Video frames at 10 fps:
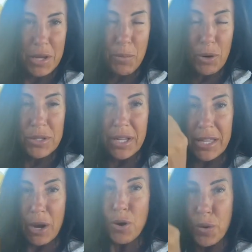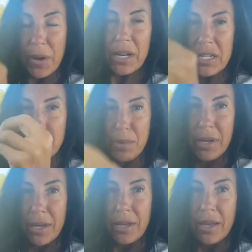person they're created to
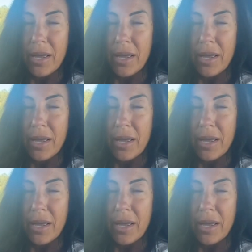be.